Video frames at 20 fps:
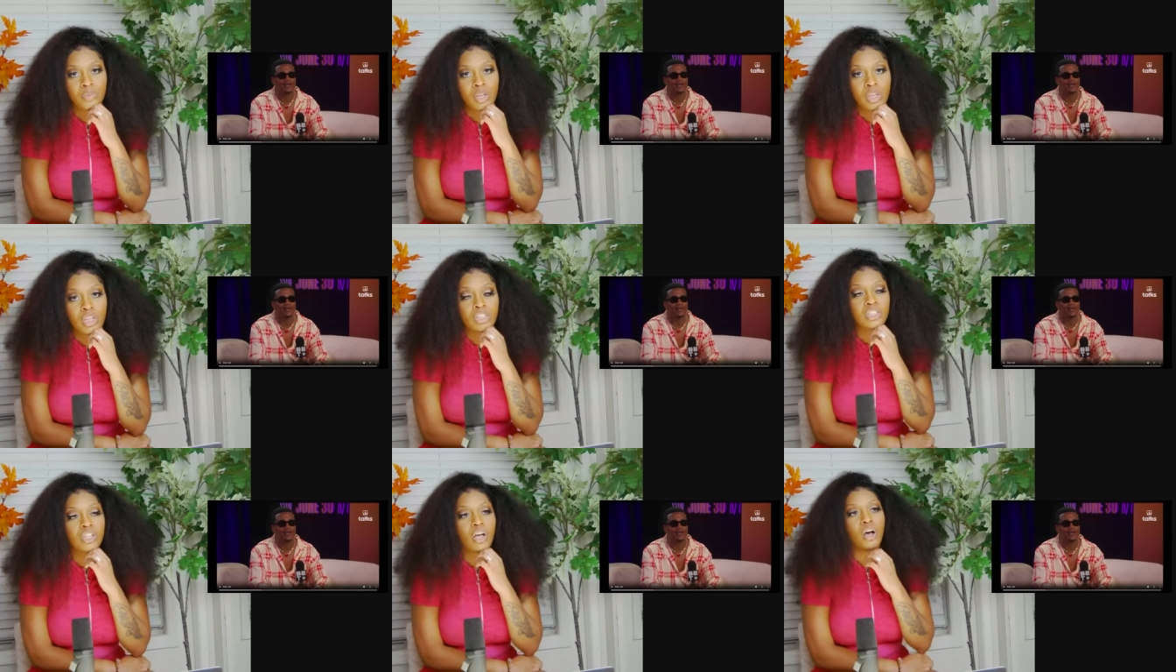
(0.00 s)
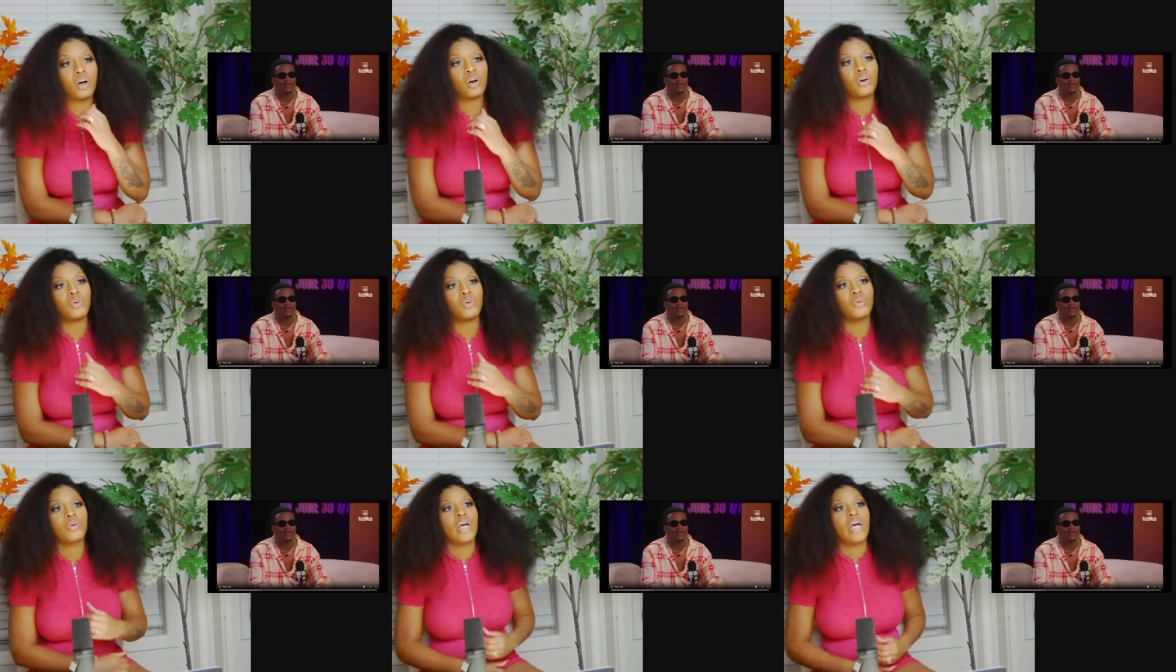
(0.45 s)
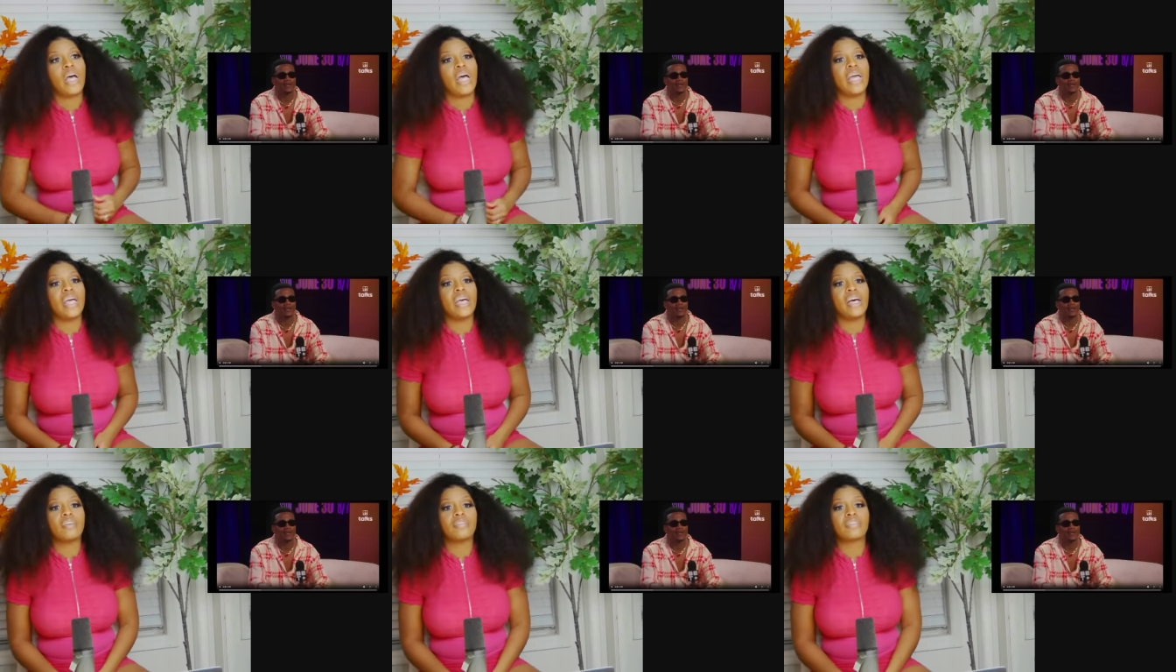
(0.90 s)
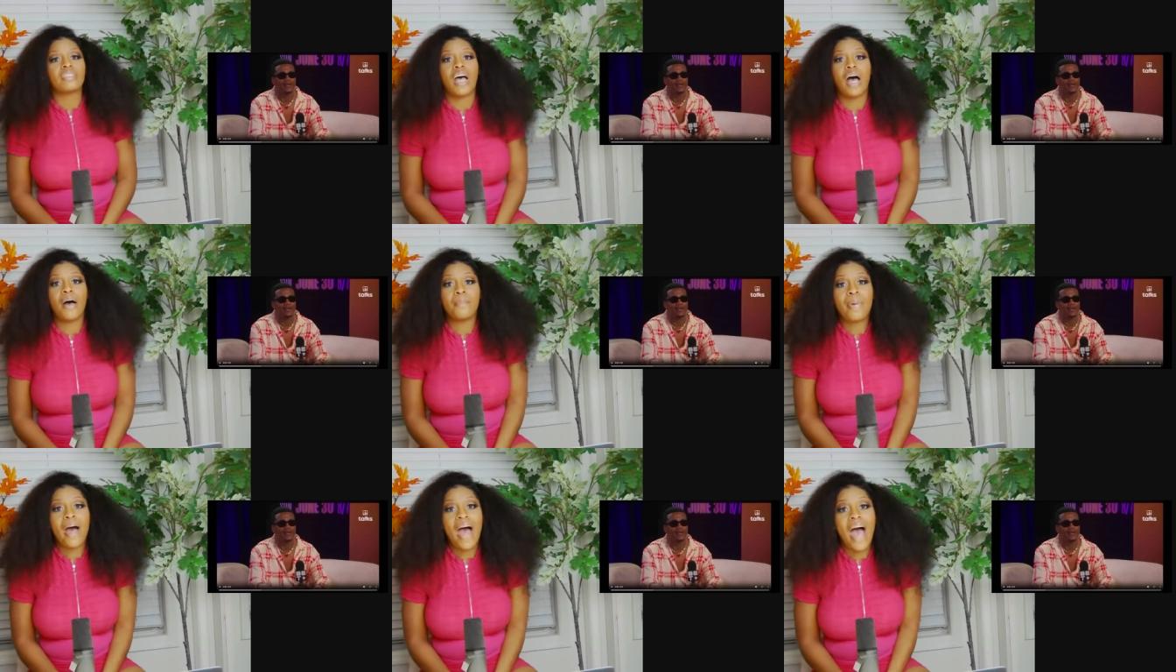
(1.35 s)
So if
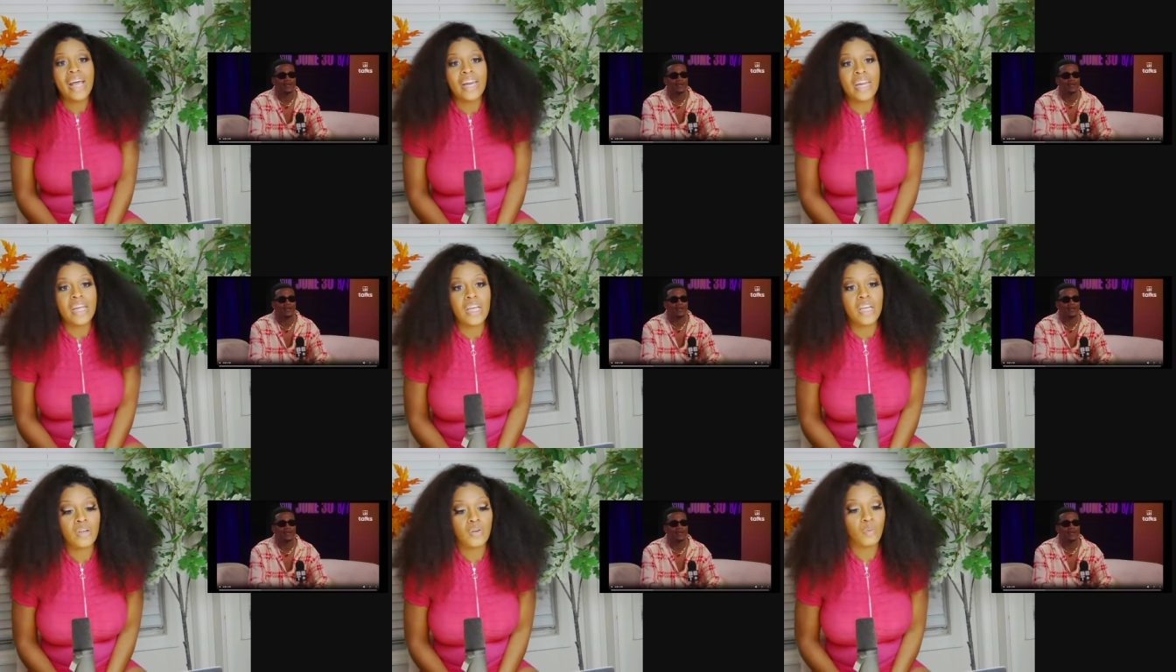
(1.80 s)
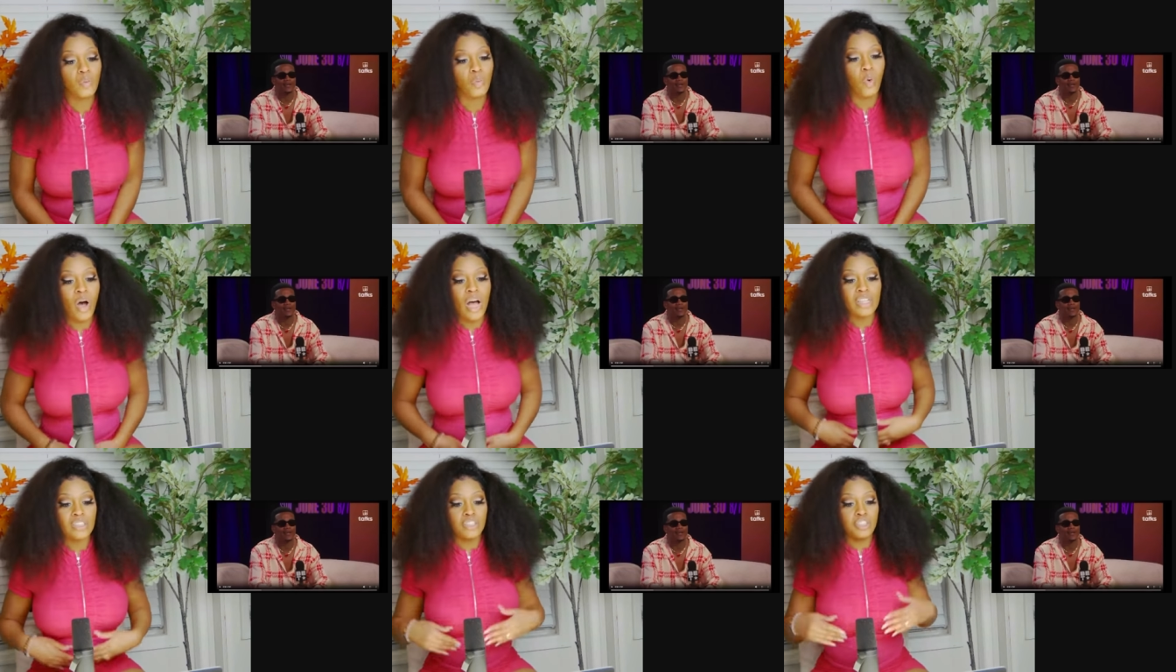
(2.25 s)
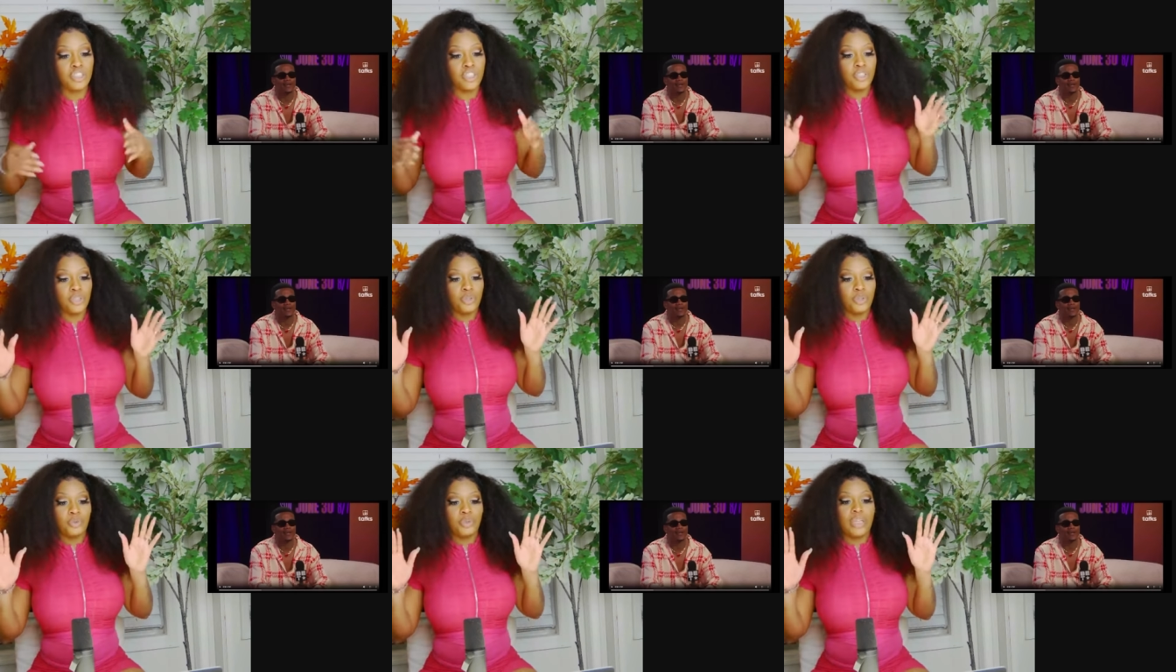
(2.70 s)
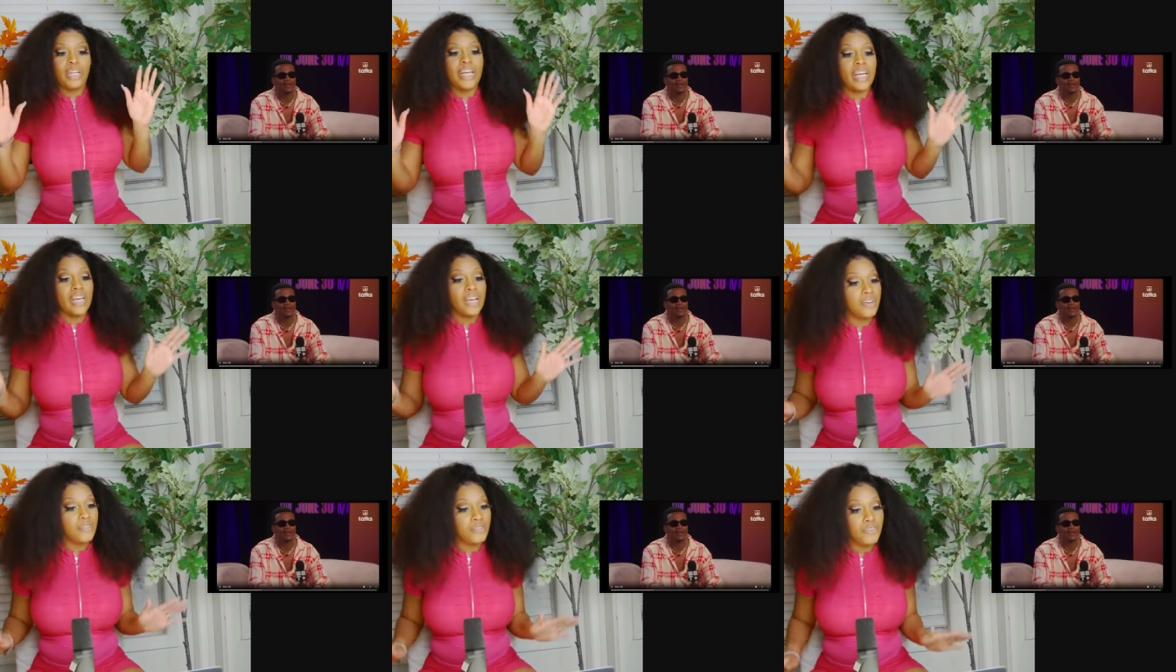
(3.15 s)
somebody wants to
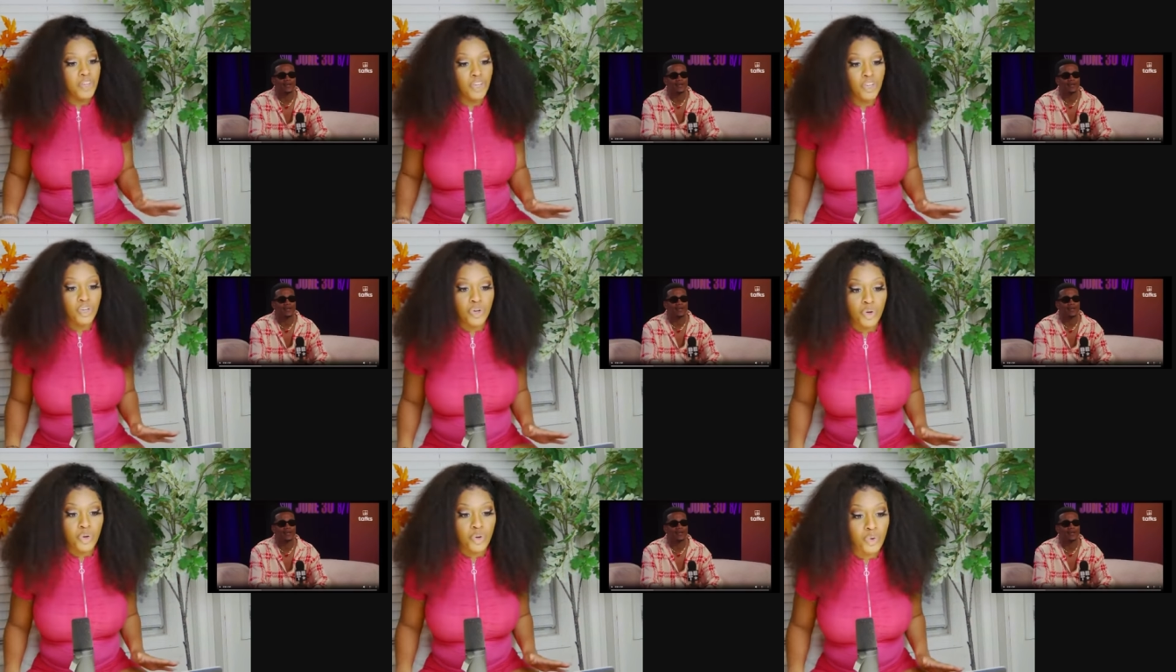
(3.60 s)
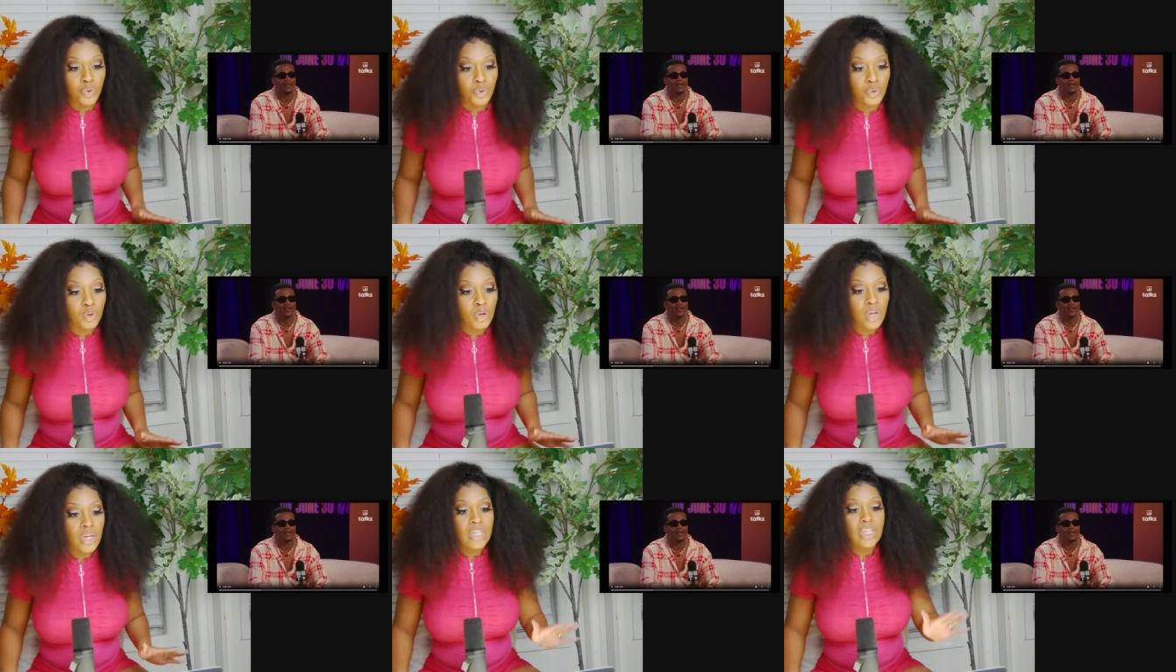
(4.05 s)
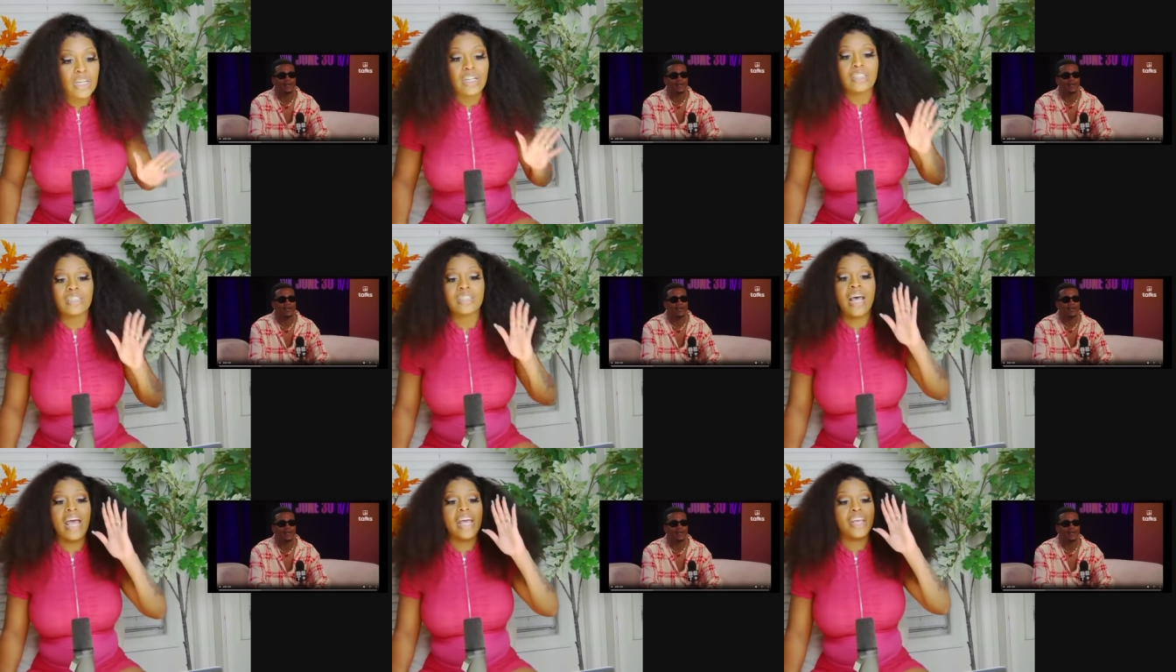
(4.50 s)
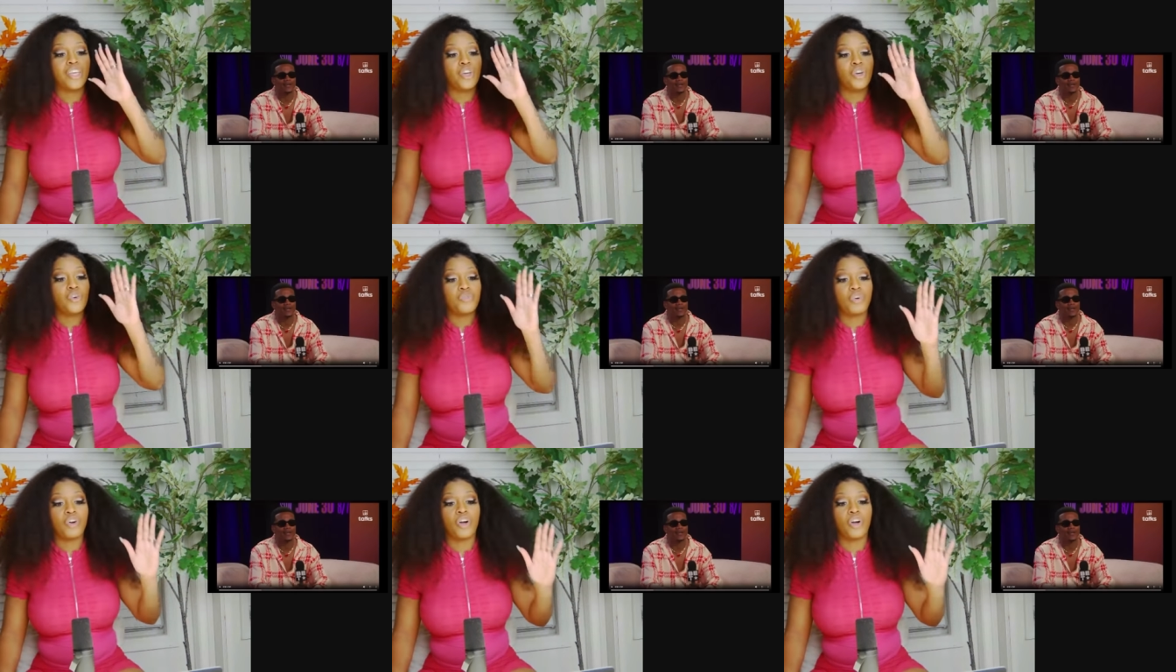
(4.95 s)
leave you, take you for